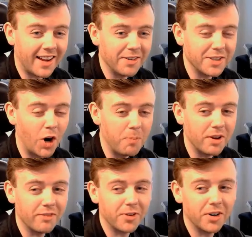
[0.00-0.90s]
I was
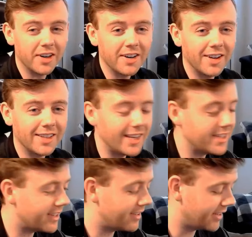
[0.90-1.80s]
hoping for, at
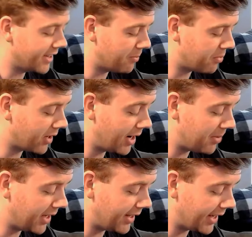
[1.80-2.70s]
least,
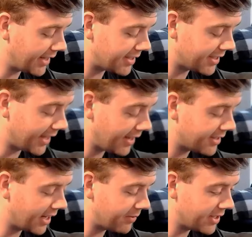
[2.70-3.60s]
probably like a
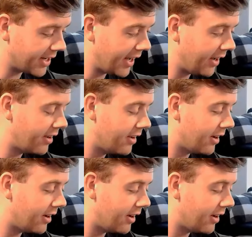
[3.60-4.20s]
6, give or take.